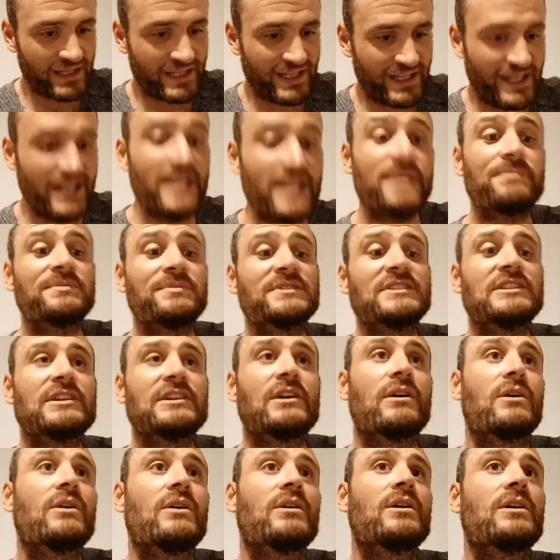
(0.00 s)
keeps
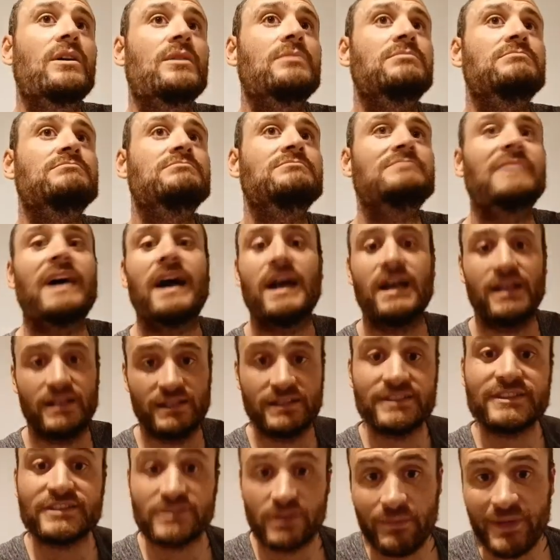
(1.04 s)
your
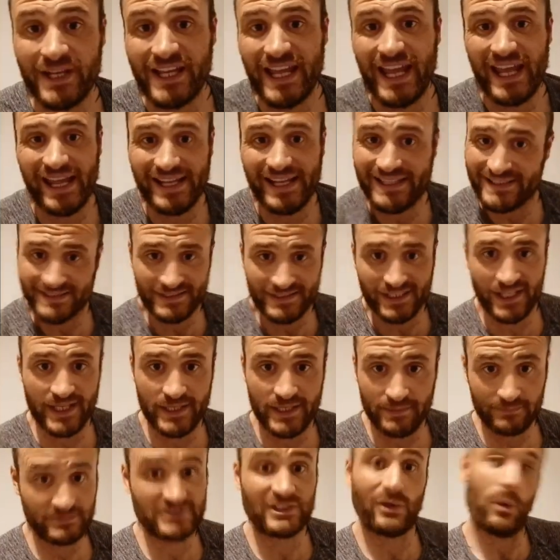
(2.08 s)
stomach
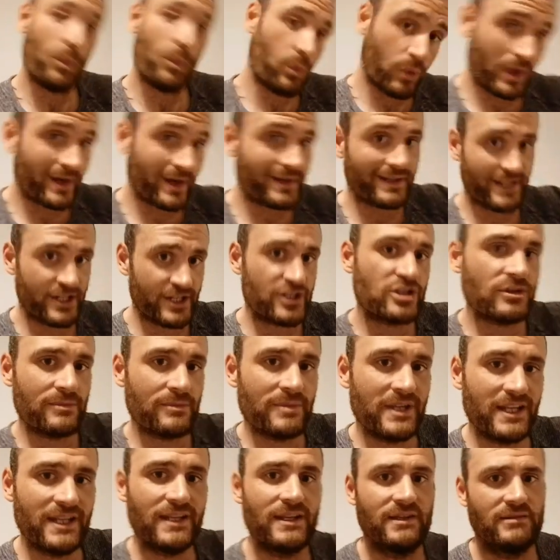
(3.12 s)
enzymes where they should
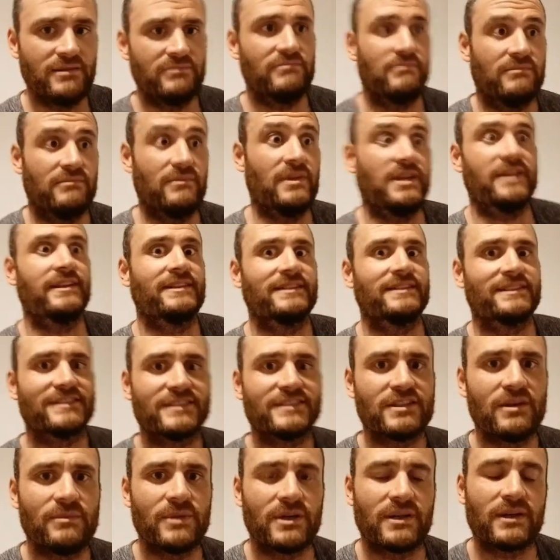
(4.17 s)
be in the
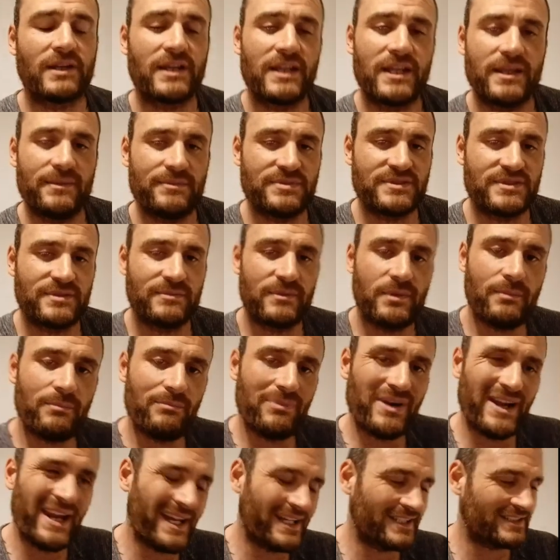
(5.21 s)
stomach. It keeps them in
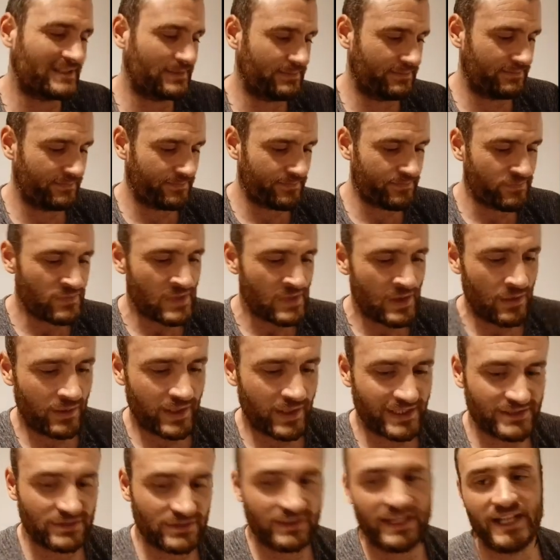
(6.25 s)
place.
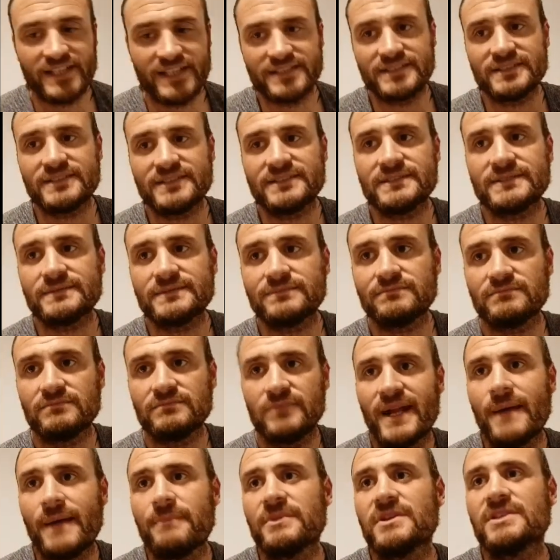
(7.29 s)
Okay, so that's
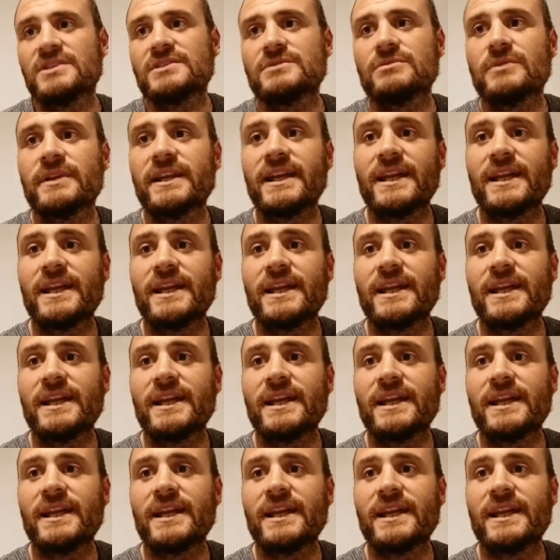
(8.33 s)
what happens with